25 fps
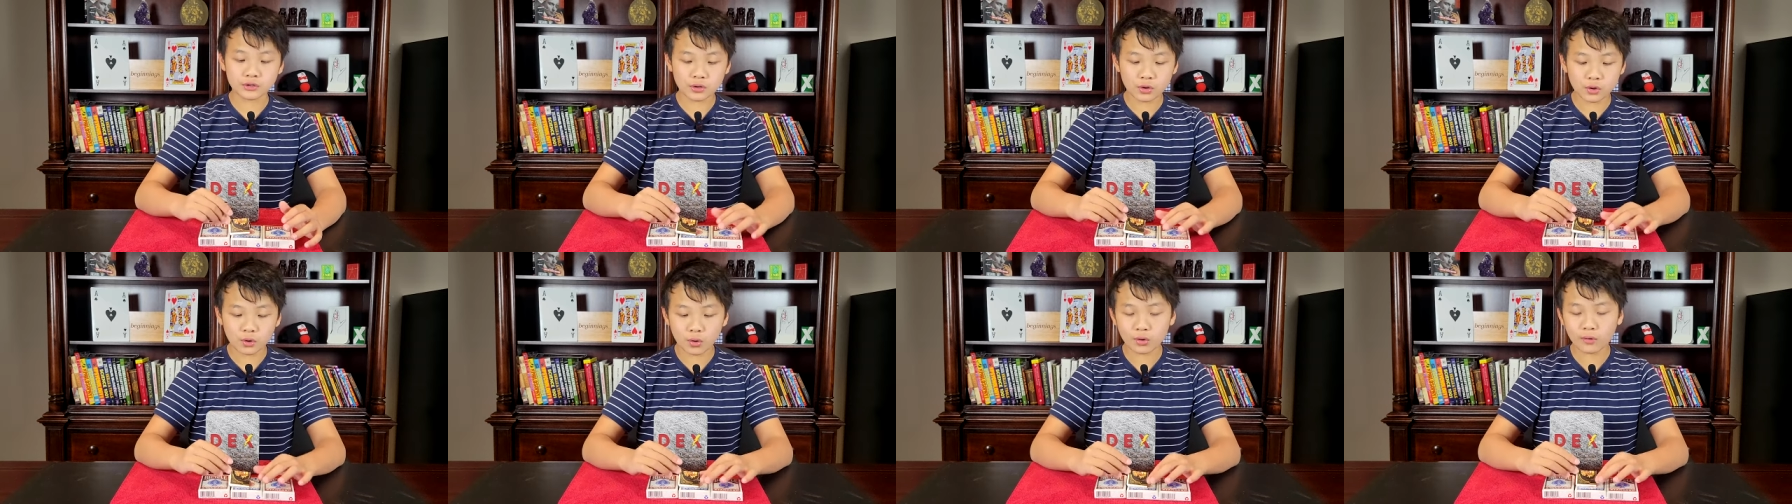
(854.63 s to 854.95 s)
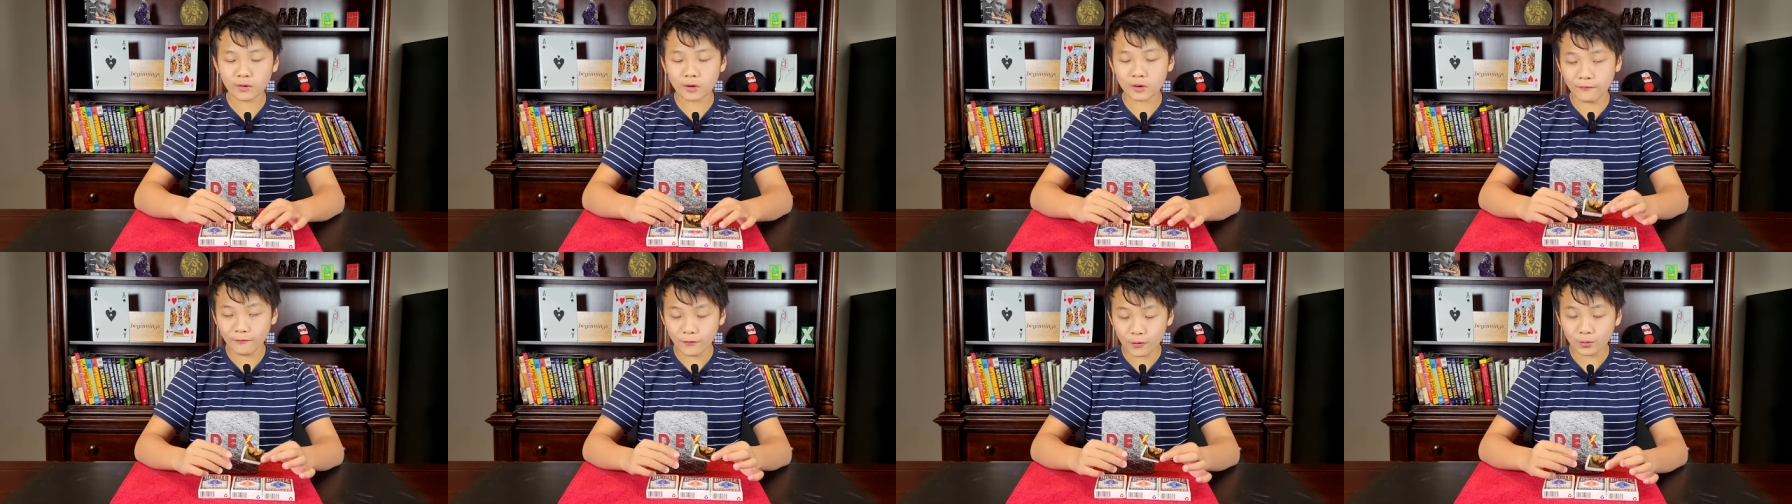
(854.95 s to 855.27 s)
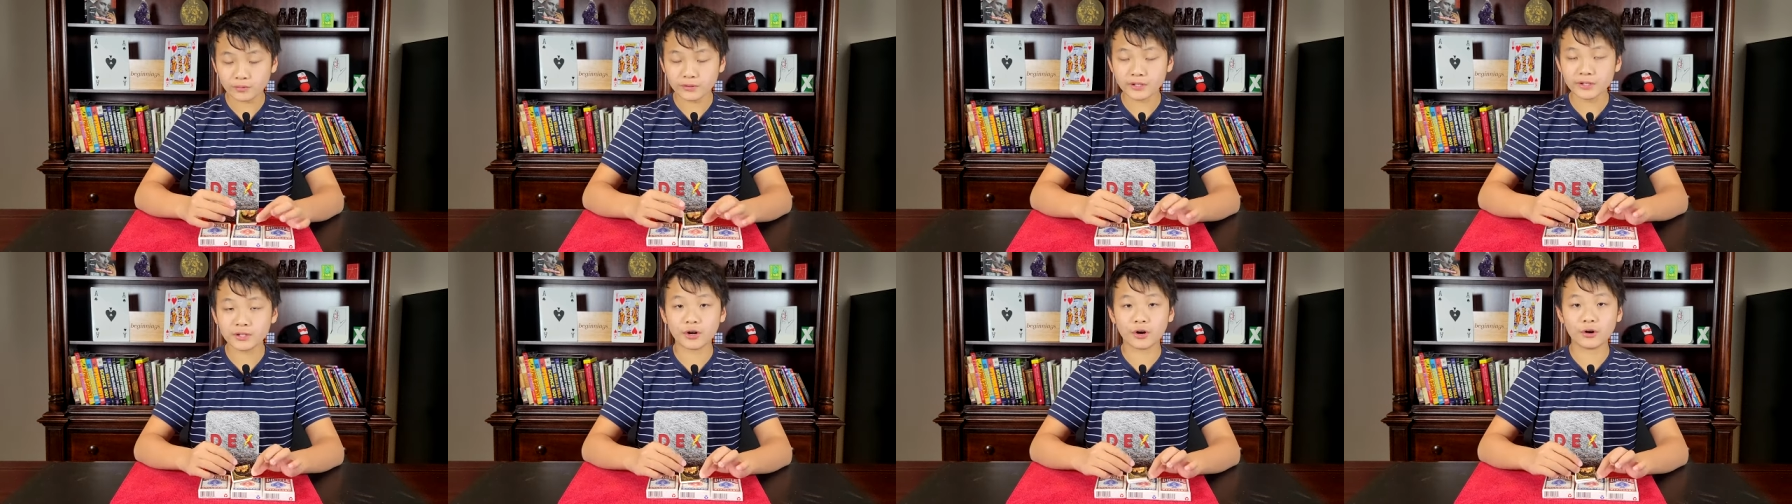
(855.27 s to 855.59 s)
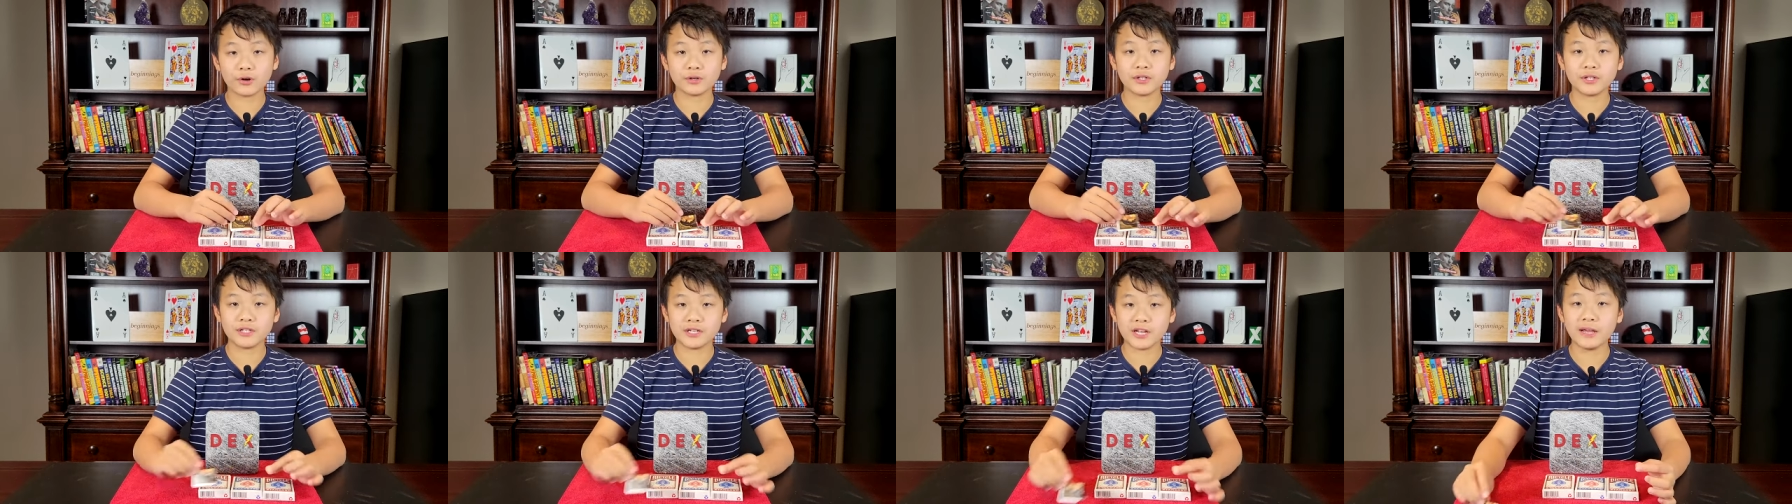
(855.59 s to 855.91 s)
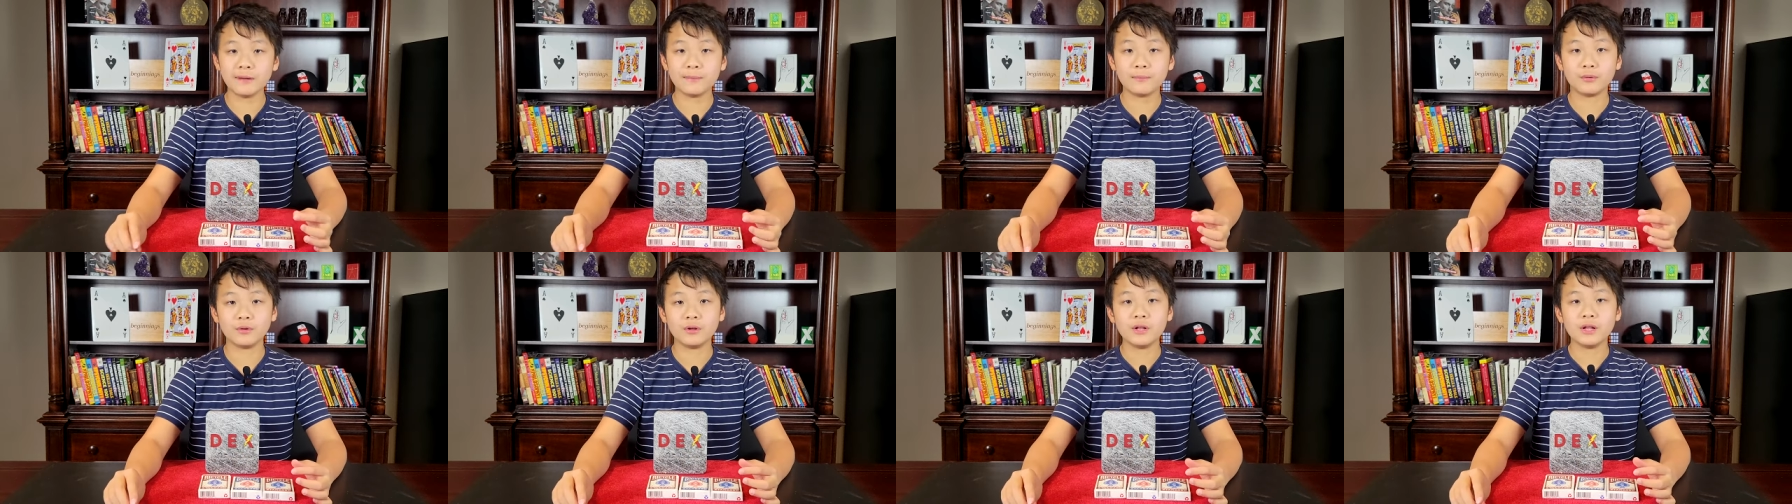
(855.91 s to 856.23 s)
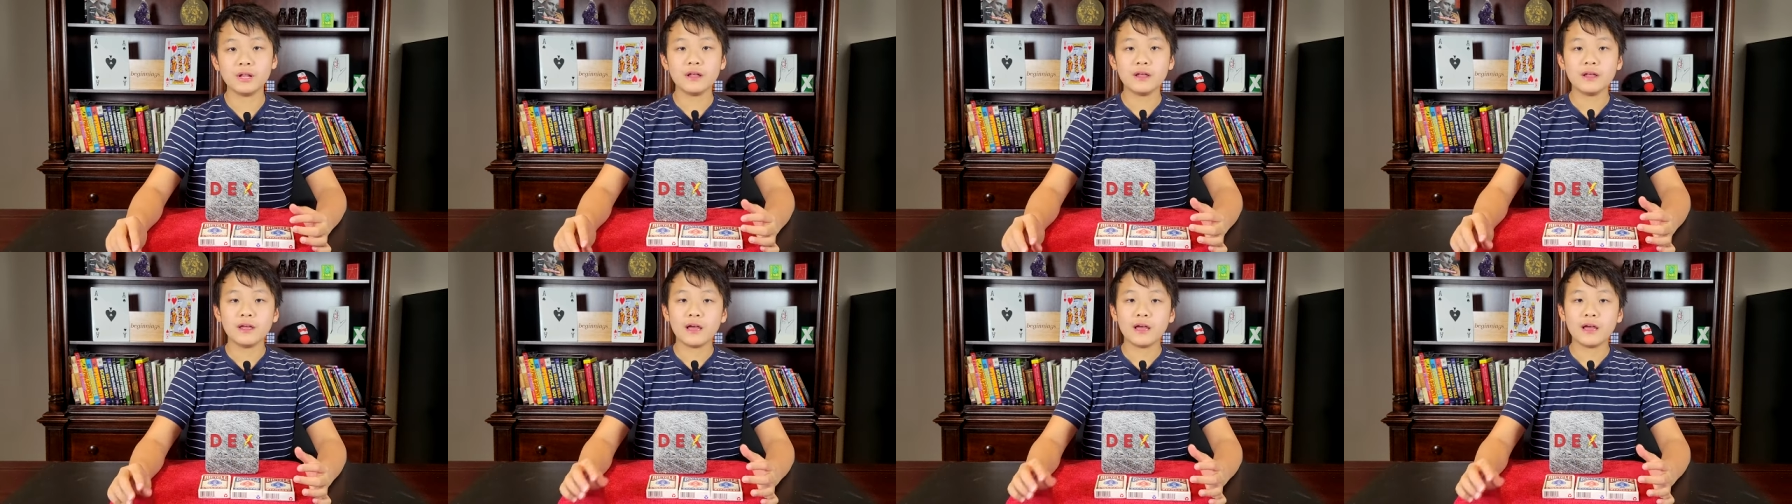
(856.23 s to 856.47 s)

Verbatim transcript: co- folded card to table